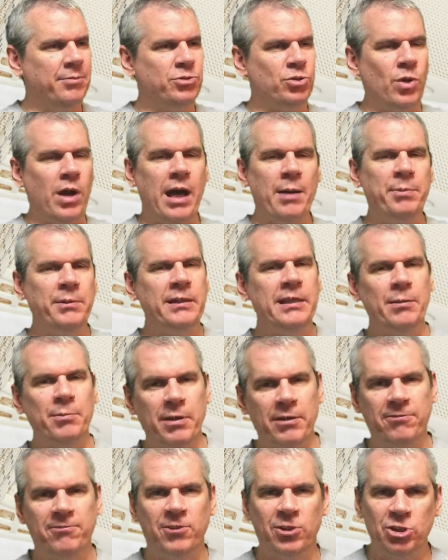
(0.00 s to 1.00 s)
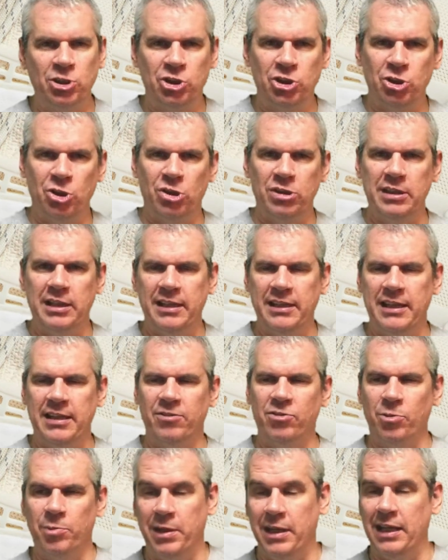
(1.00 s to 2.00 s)
So happy to get my first shot, and
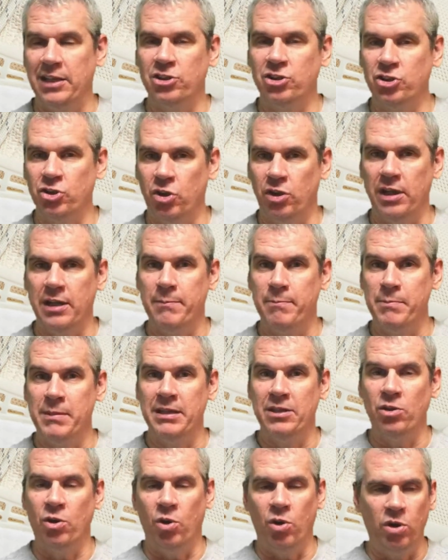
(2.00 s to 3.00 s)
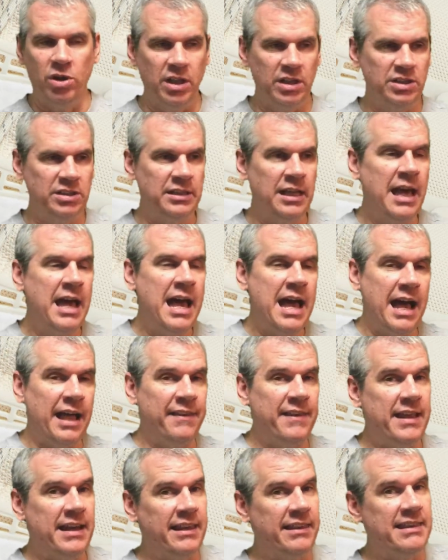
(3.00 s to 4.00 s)
then I've got my next shot in mid-August.
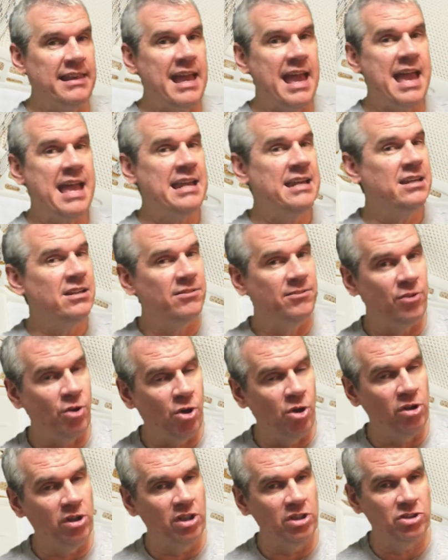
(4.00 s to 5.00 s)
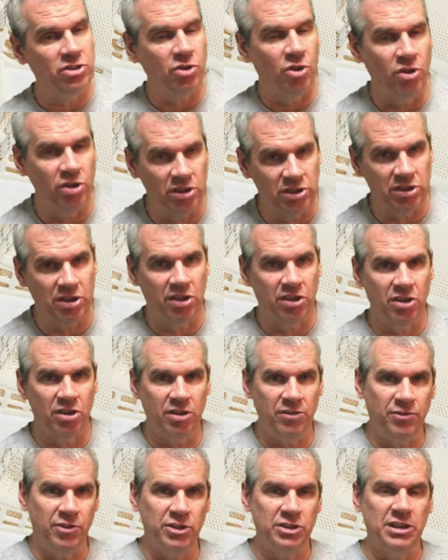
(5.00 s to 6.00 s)
And then at the end of August, August the
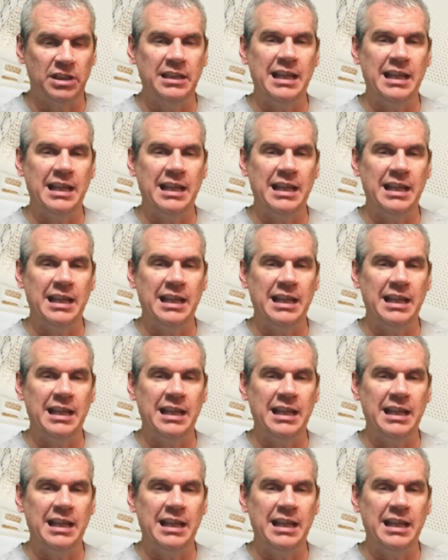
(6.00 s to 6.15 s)
31st,